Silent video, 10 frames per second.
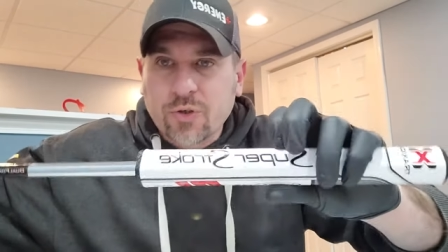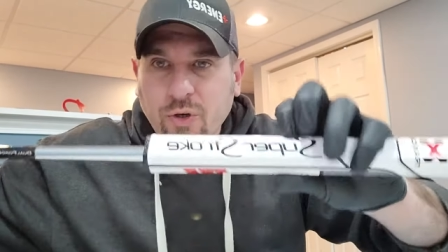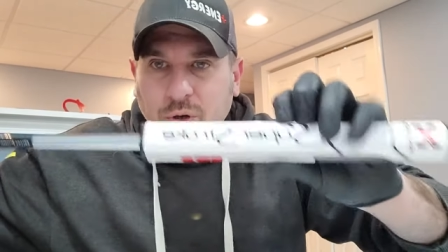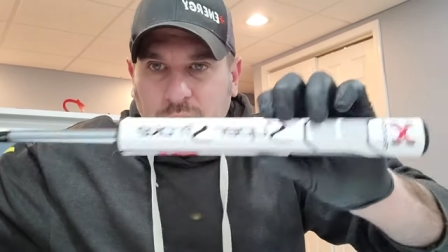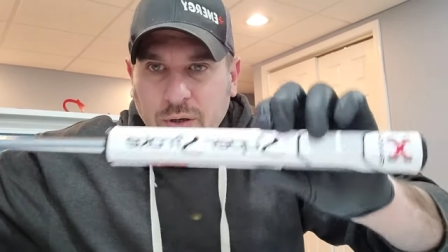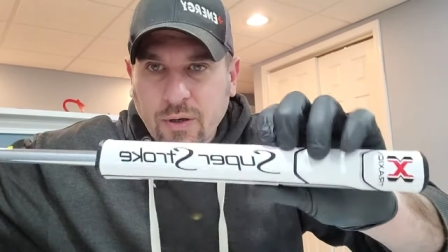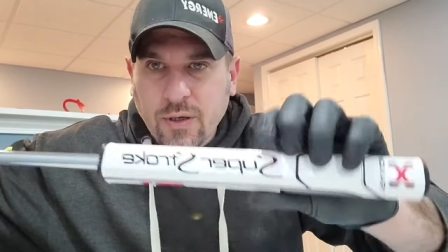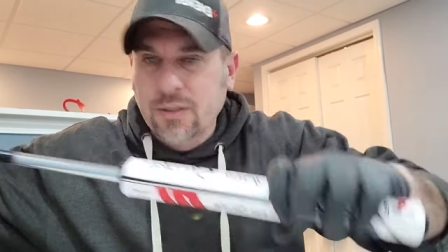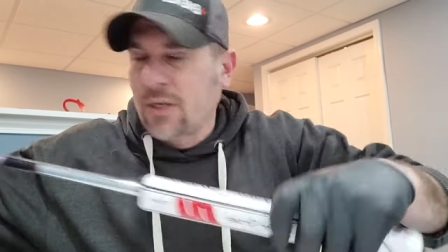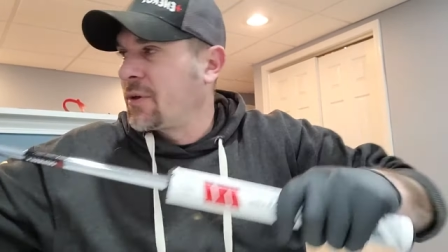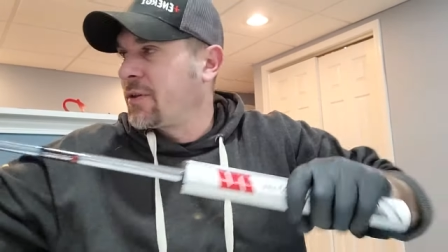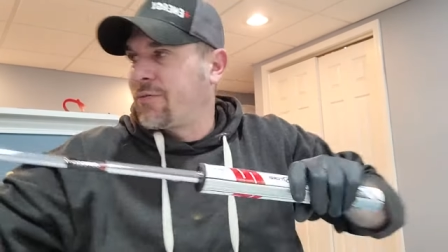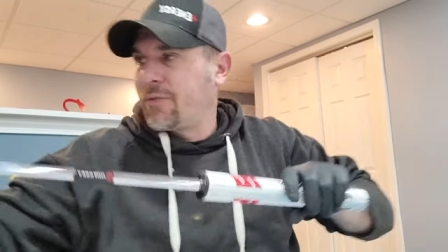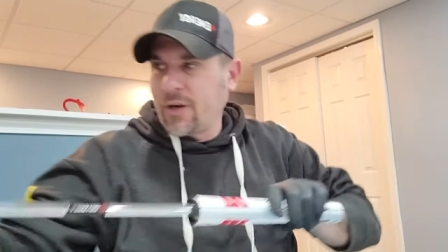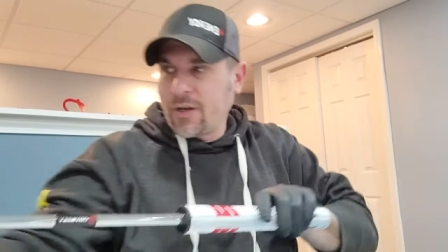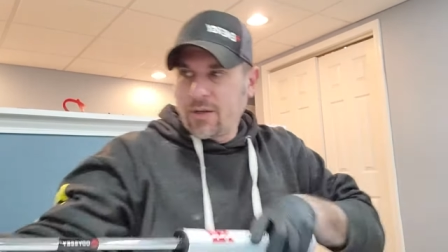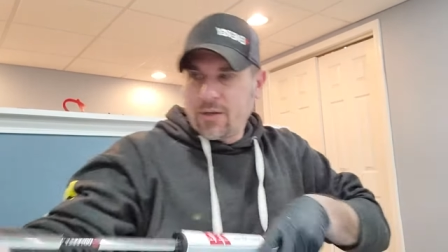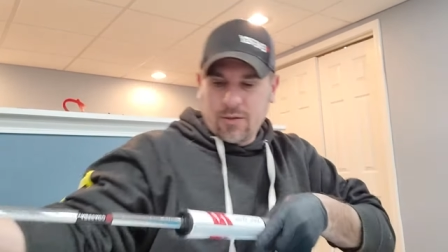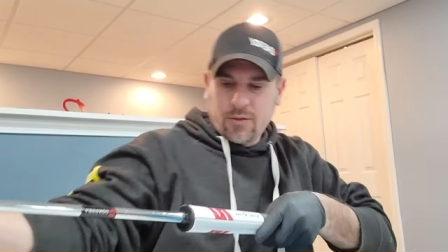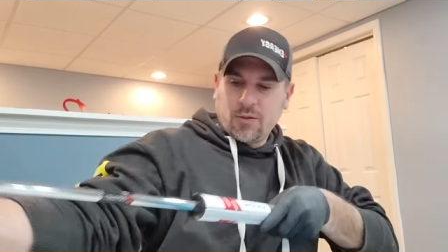stroke is going to be the front.
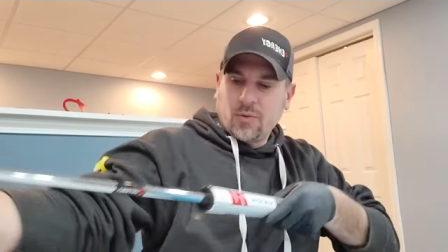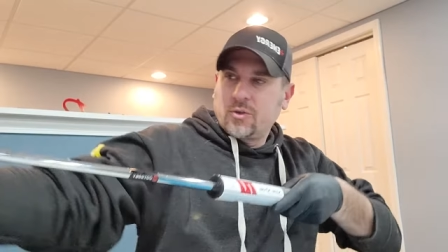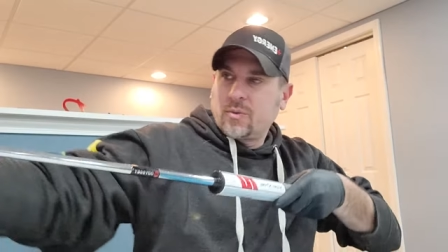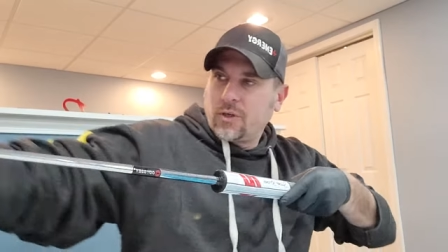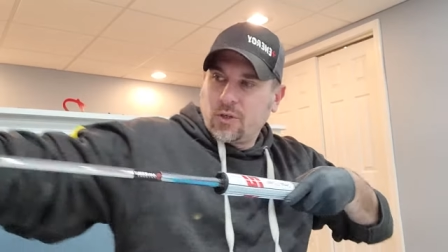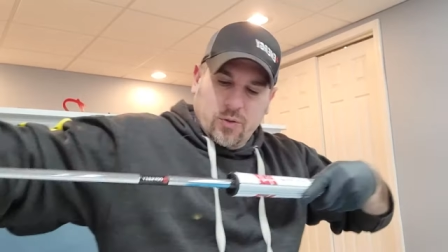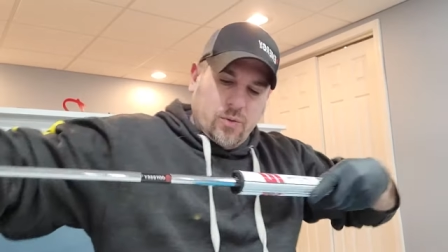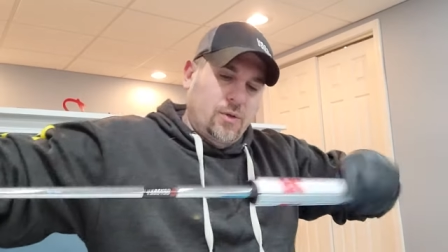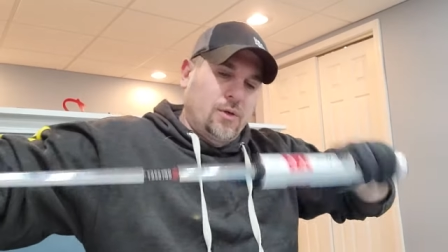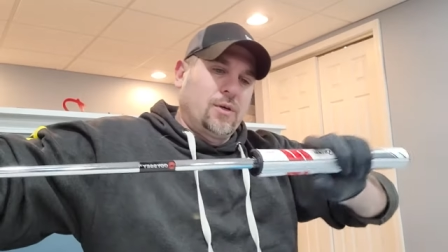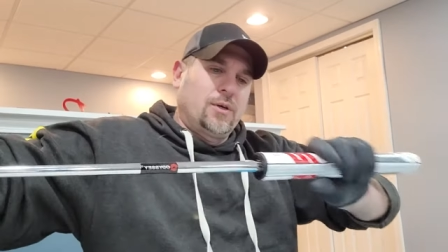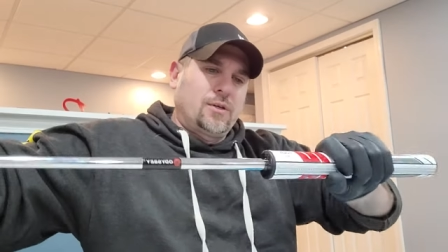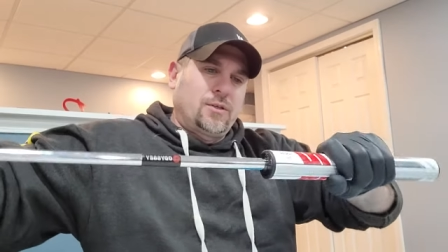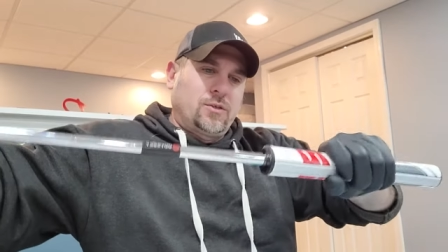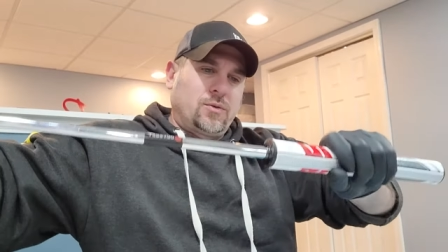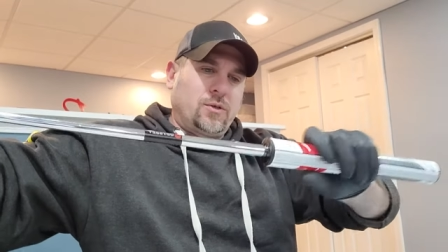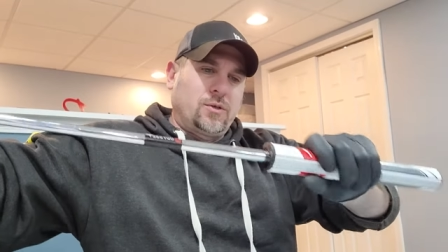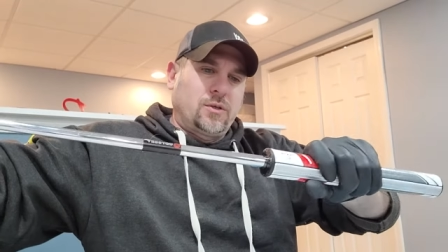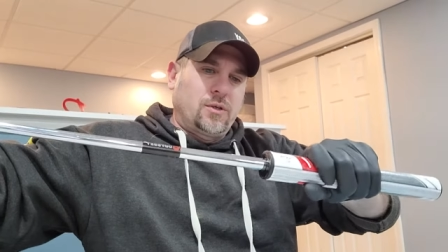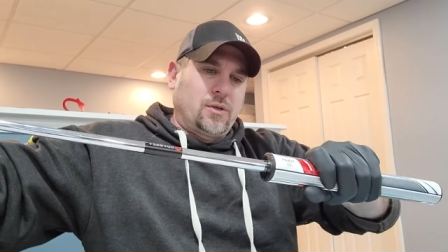So what you want to do is
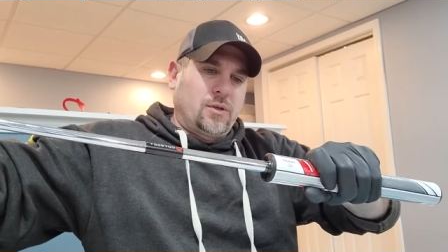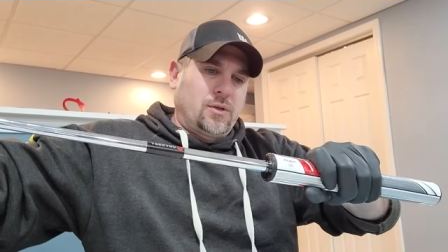twist it.